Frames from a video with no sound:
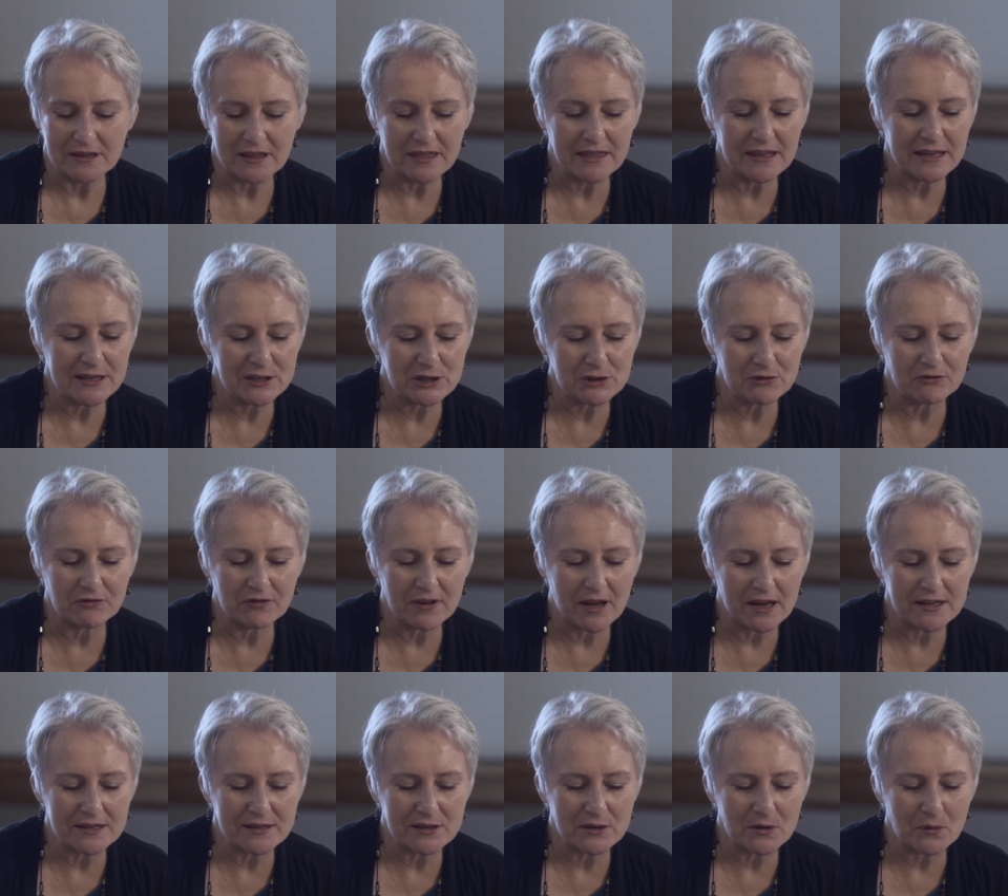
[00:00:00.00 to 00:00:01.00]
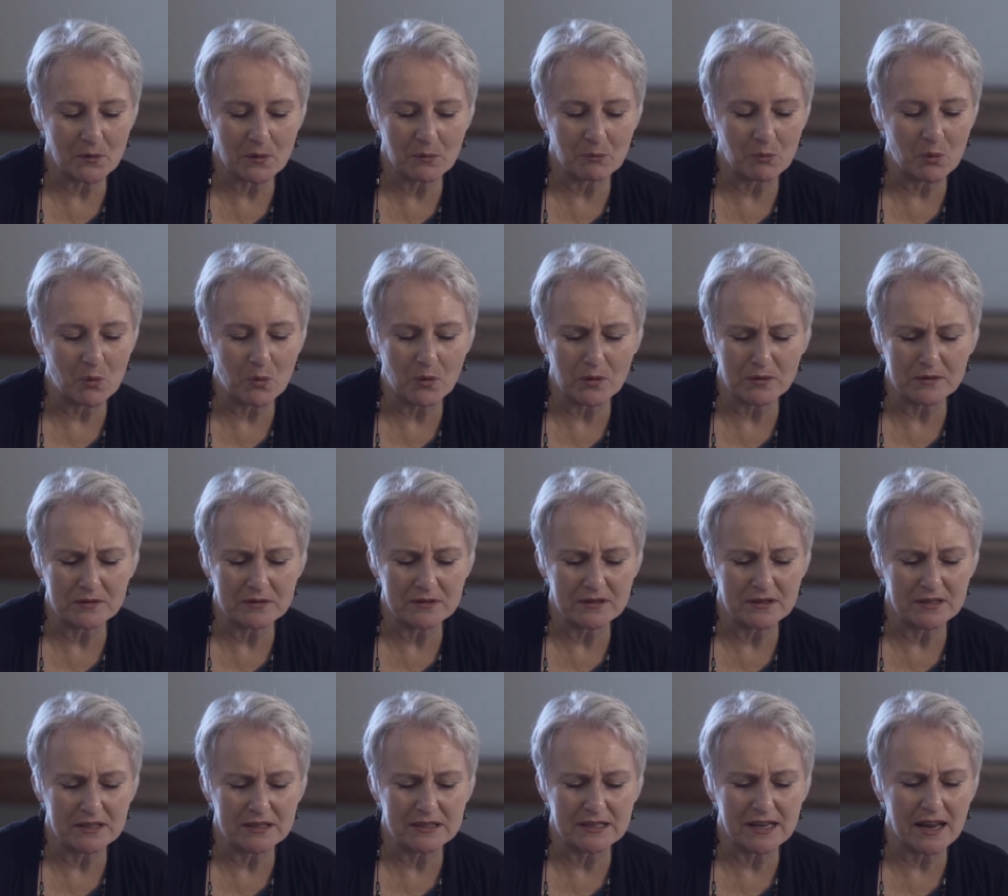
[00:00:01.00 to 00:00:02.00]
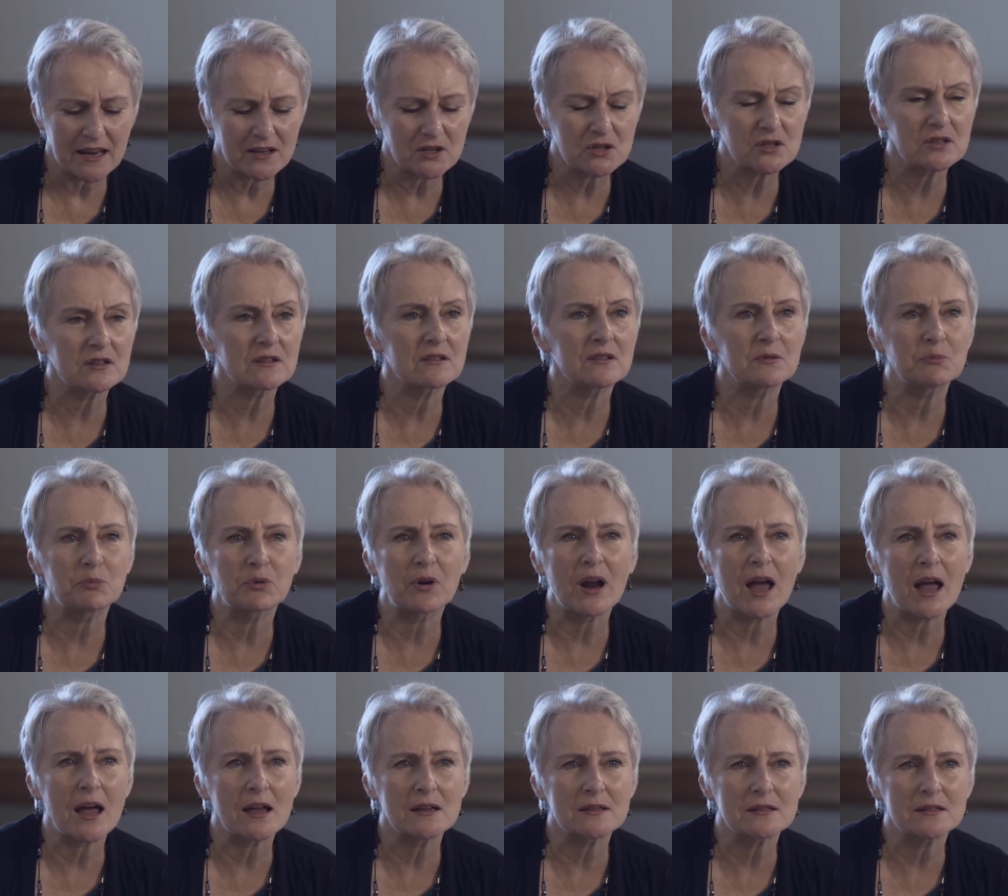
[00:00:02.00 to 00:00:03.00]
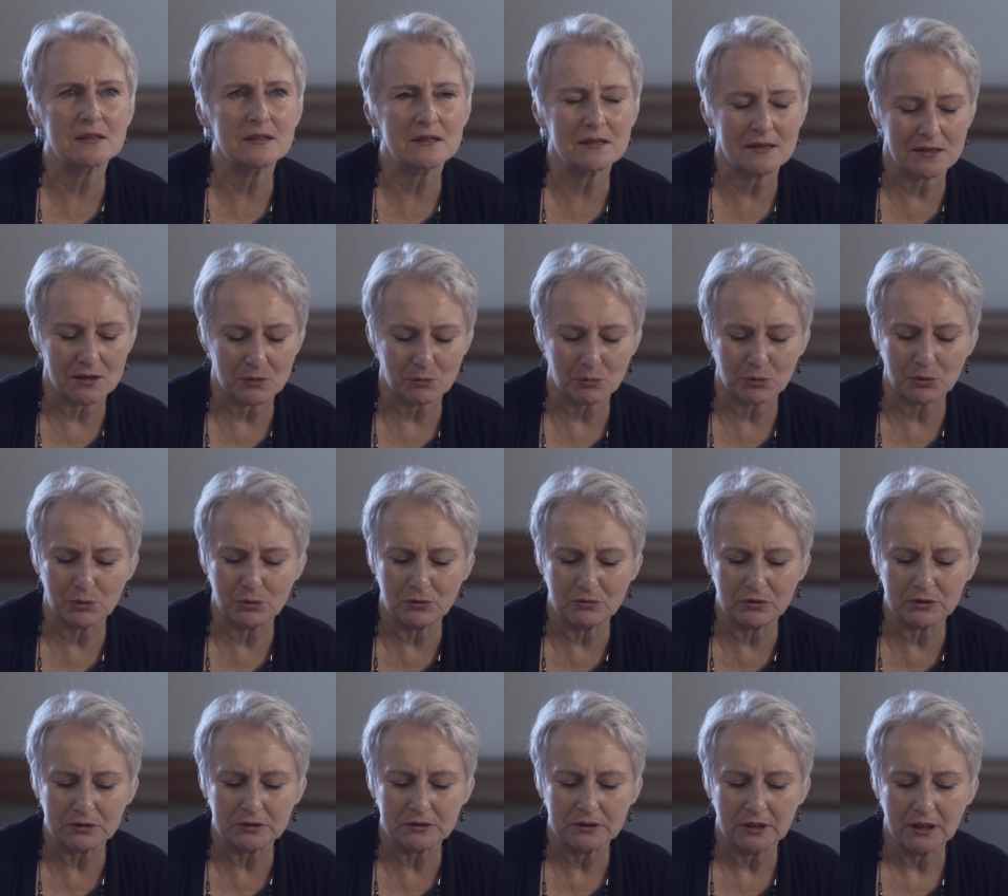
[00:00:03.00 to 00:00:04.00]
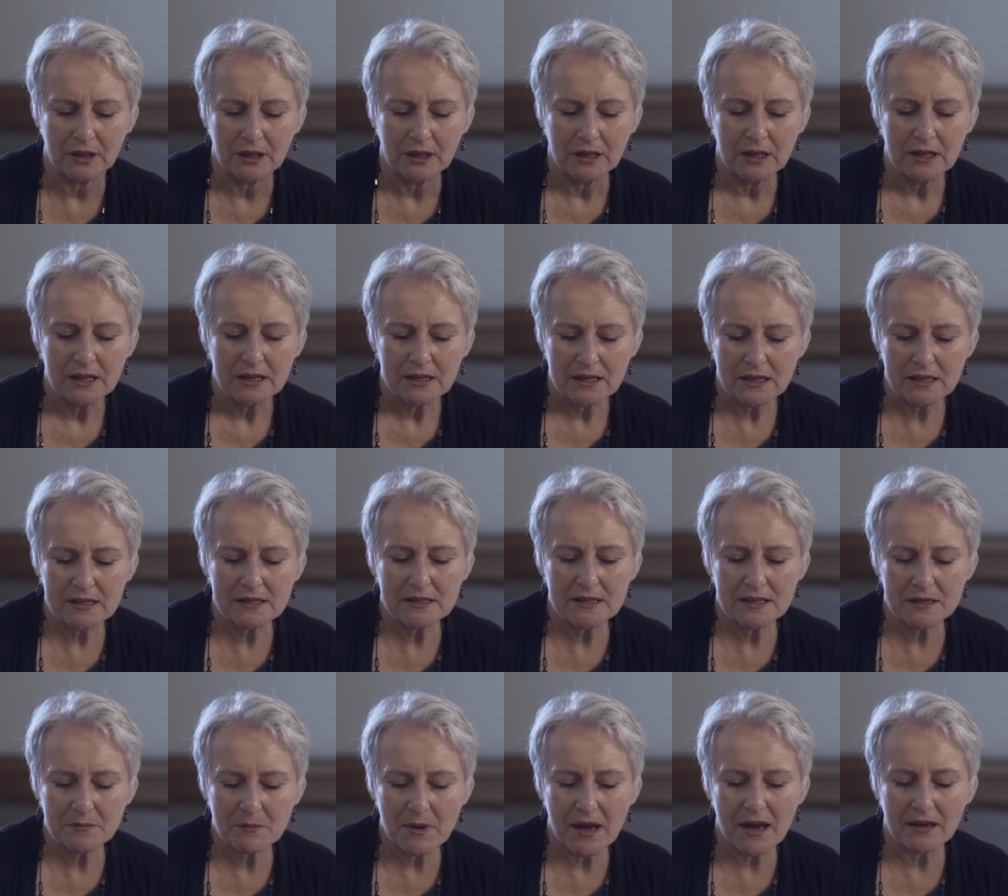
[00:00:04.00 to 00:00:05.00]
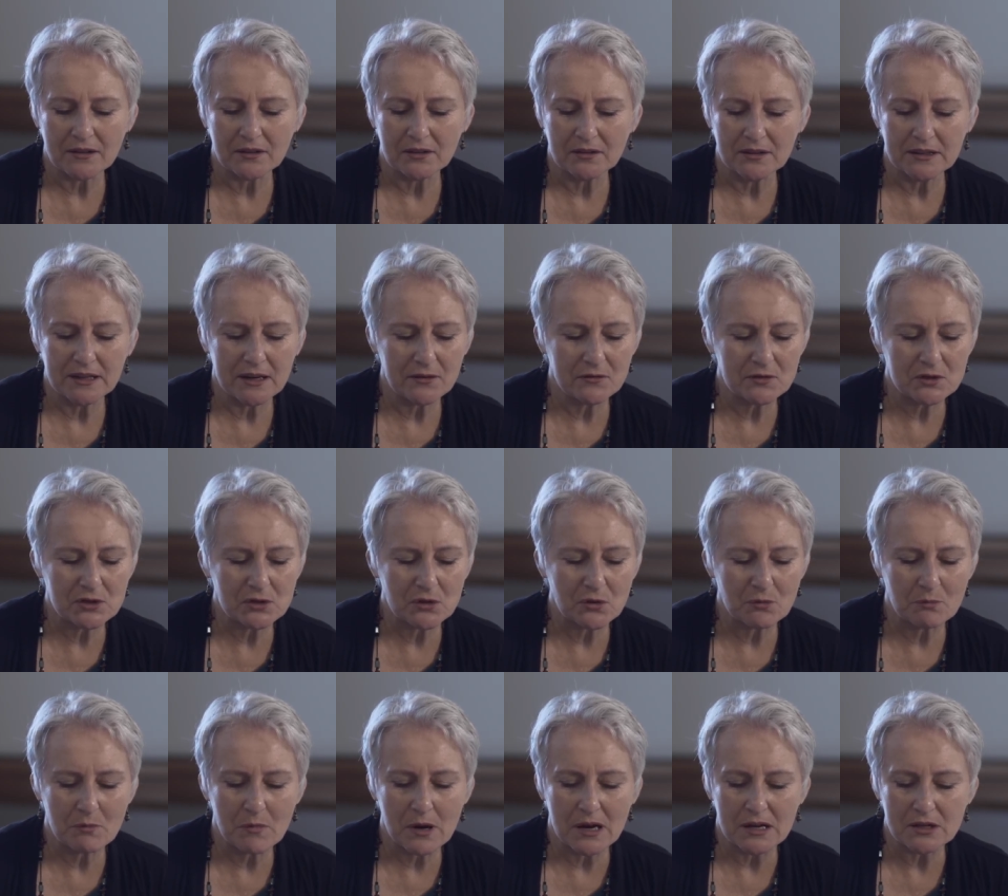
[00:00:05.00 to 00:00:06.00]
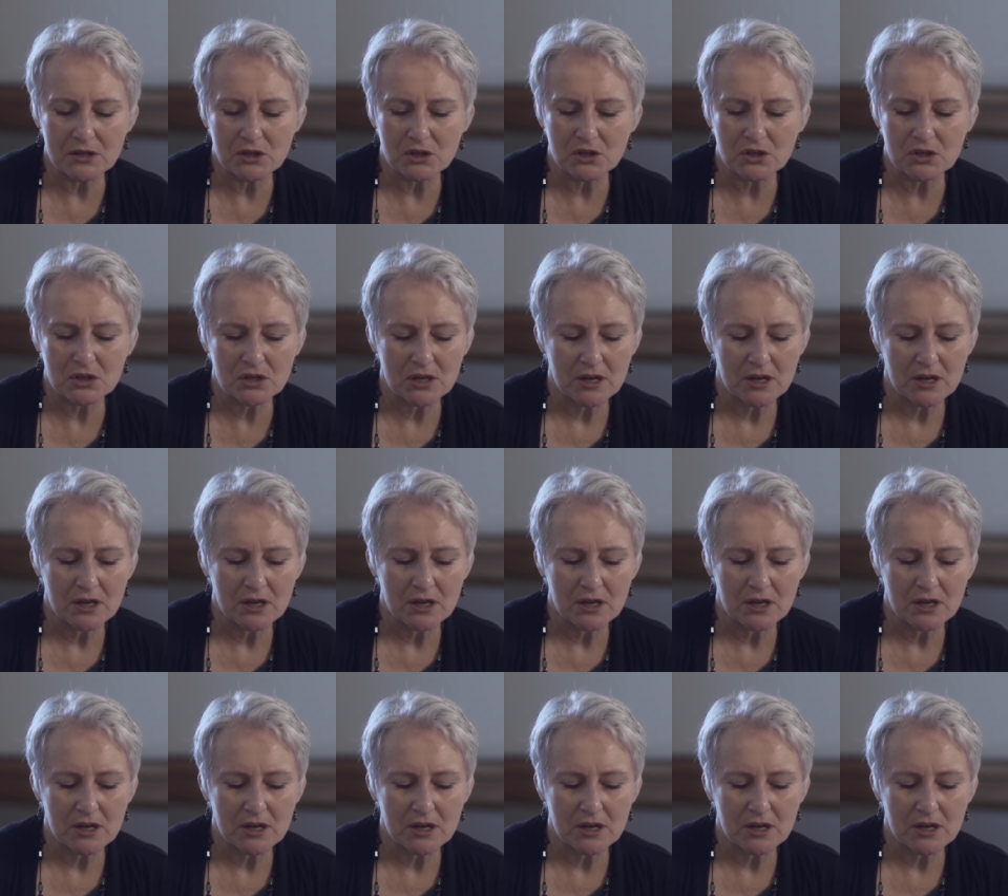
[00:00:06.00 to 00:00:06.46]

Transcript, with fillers: The things you find so important the attention, the prizes, the approval yes, they matter, and never so much